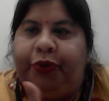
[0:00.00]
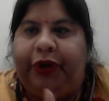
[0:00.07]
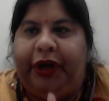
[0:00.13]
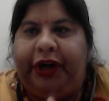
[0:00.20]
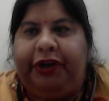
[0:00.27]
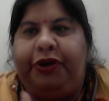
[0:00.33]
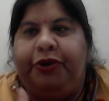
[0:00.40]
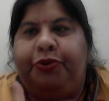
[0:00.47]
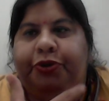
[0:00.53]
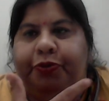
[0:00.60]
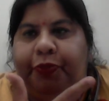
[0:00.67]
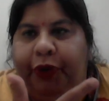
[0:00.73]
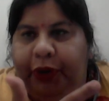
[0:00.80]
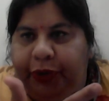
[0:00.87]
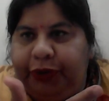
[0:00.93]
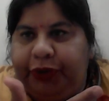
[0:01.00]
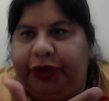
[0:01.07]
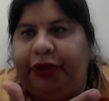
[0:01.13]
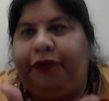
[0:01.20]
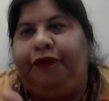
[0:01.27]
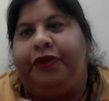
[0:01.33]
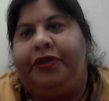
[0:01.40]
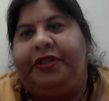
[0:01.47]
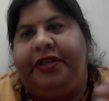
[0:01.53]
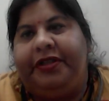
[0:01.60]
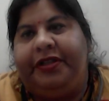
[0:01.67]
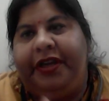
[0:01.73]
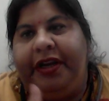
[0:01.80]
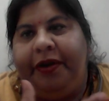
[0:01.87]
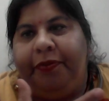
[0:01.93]
to reduce pollution for
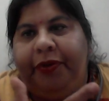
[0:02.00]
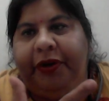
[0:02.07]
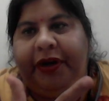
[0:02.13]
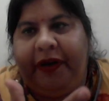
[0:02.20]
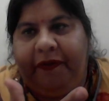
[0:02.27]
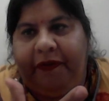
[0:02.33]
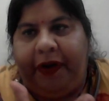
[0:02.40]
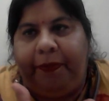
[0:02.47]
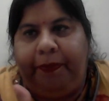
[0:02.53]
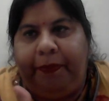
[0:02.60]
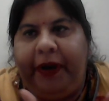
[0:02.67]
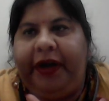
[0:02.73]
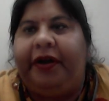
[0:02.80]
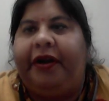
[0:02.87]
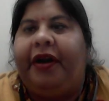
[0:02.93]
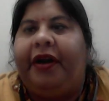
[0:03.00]
sustainable development,